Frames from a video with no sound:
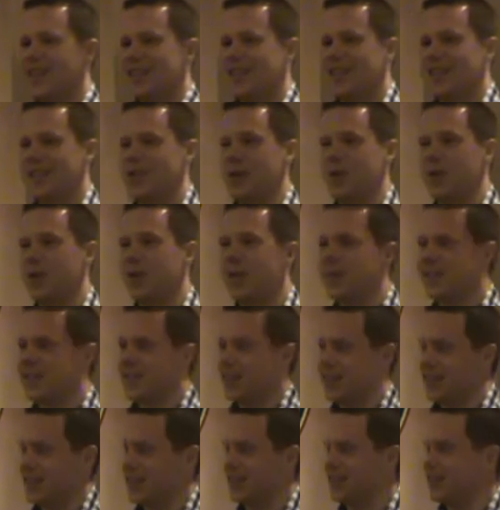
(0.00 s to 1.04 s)
So he
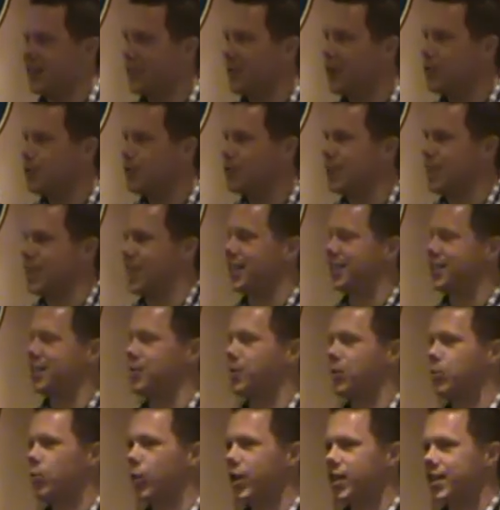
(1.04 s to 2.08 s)
is associated
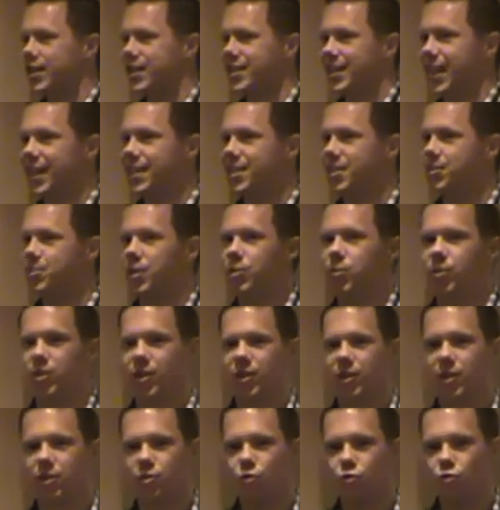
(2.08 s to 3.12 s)
with what is said to be
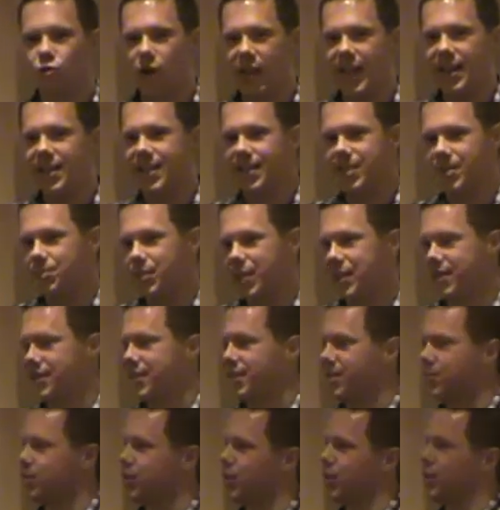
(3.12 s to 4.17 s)
one of the greatest
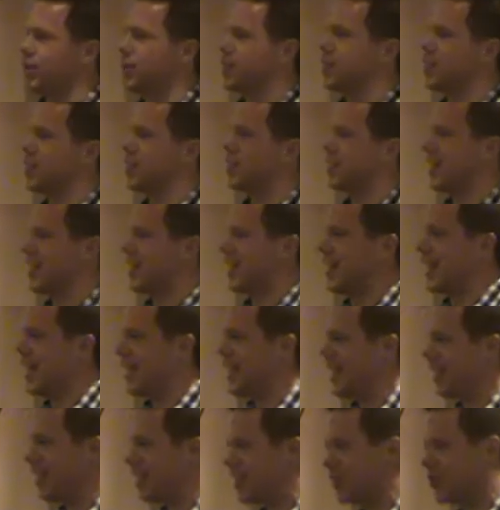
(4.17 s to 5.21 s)
business blunders in
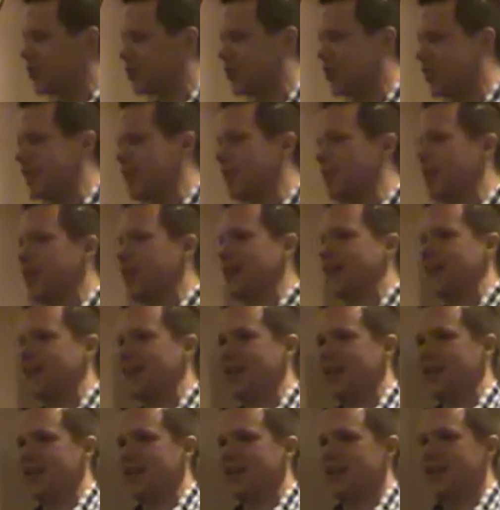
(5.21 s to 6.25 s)
history.
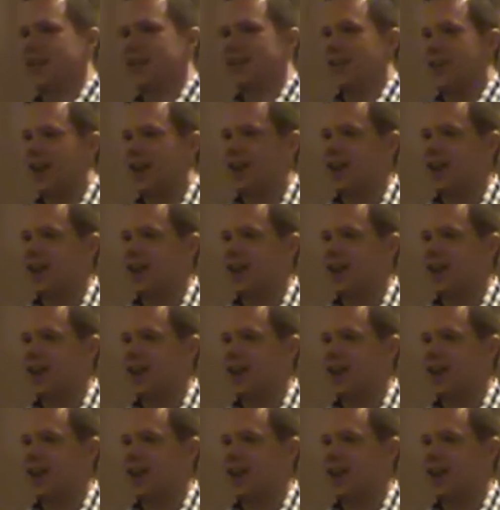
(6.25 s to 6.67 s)
A